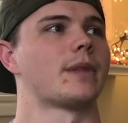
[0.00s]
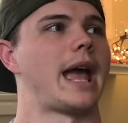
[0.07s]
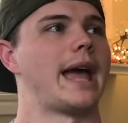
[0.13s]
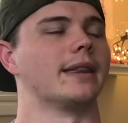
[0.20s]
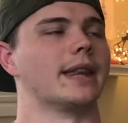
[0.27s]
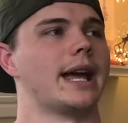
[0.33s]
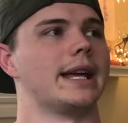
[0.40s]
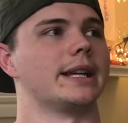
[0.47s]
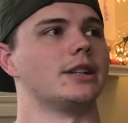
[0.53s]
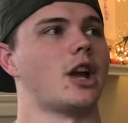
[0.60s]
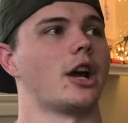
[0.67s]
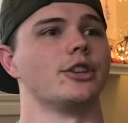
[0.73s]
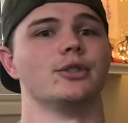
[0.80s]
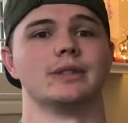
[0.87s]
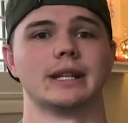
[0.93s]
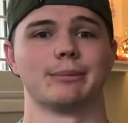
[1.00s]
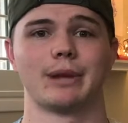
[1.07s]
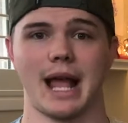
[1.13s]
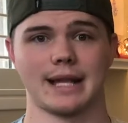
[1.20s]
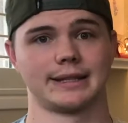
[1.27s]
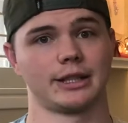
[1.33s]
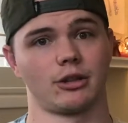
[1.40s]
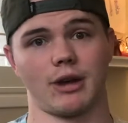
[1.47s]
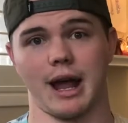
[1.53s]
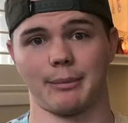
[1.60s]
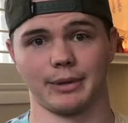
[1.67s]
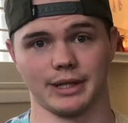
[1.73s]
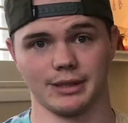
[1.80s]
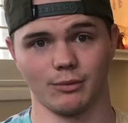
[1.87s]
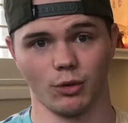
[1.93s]
and like not using plastic
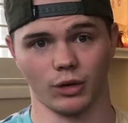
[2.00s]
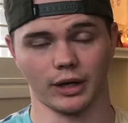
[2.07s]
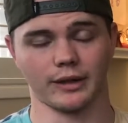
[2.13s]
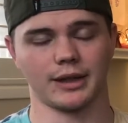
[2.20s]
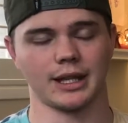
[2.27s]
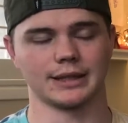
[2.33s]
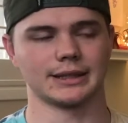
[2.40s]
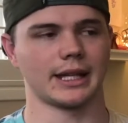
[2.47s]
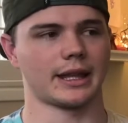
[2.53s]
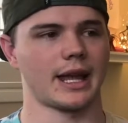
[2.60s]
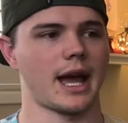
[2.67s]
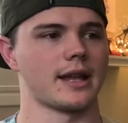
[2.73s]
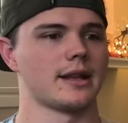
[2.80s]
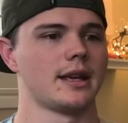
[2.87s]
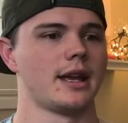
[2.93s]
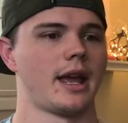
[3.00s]
wrap anymore and things like that.